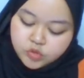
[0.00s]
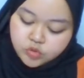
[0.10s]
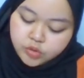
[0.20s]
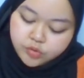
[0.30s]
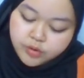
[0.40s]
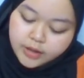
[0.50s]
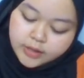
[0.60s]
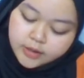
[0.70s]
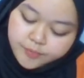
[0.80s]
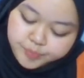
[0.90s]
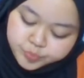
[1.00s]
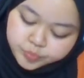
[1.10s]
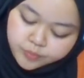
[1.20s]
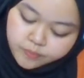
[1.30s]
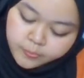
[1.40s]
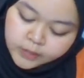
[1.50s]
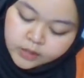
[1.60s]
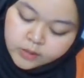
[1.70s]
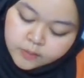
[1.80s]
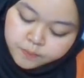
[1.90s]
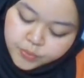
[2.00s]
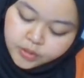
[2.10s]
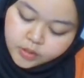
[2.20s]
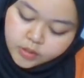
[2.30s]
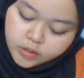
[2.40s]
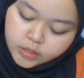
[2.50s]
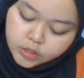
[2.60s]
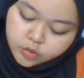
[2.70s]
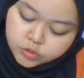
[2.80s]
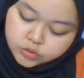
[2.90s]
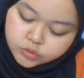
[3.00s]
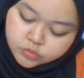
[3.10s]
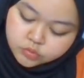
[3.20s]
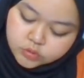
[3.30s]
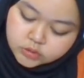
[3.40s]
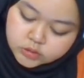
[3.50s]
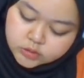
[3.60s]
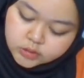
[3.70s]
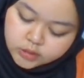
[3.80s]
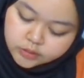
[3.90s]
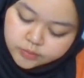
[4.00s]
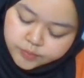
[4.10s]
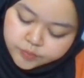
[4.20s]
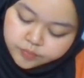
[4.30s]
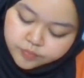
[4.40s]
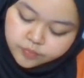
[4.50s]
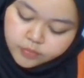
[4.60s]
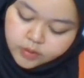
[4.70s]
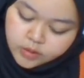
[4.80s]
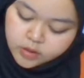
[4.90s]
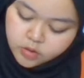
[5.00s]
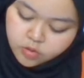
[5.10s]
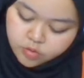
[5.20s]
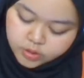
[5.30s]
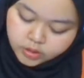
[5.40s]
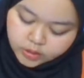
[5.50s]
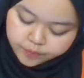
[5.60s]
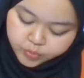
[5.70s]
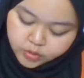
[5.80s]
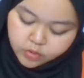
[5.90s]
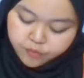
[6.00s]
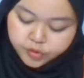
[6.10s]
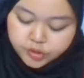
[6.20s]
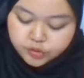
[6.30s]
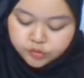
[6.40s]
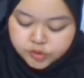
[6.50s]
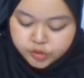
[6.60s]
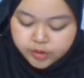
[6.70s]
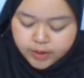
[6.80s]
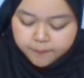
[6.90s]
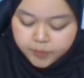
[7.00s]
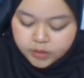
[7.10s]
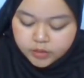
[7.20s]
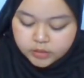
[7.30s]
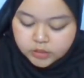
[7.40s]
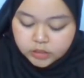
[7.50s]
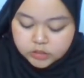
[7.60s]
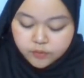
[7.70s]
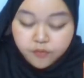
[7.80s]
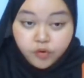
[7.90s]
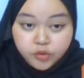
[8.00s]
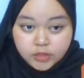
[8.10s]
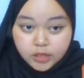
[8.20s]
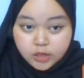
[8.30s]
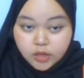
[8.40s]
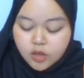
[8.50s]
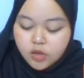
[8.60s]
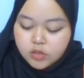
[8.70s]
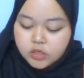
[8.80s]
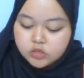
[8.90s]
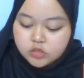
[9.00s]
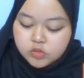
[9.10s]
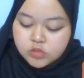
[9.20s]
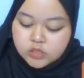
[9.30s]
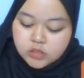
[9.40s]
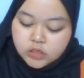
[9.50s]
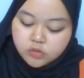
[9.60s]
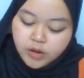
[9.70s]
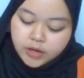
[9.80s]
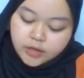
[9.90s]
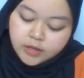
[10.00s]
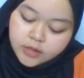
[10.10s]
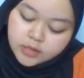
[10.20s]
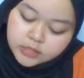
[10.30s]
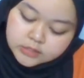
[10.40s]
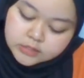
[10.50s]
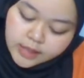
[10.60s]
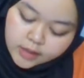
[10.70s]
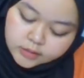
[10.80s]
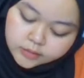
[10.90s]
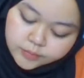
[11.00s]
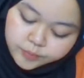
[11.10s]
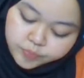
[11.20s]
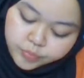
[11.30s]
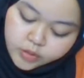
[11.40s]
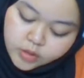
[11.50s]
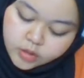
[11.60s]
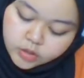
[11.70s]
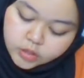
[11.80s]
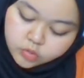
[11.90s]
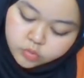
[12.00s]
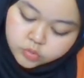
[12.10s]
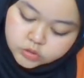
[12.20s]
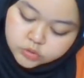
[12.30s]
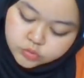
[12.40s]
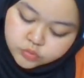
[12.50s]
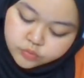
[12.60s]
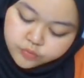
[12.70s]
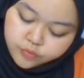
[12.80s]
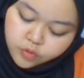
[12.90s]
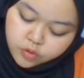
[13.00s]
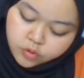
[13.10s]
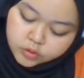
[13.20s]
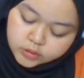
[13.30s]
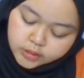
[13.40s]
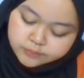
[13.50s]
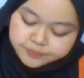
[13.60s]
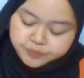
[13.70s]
So you write here, P equal to 13. Okay, for the neutron number is 14. Okay, so you just need to write here is N equal to 14.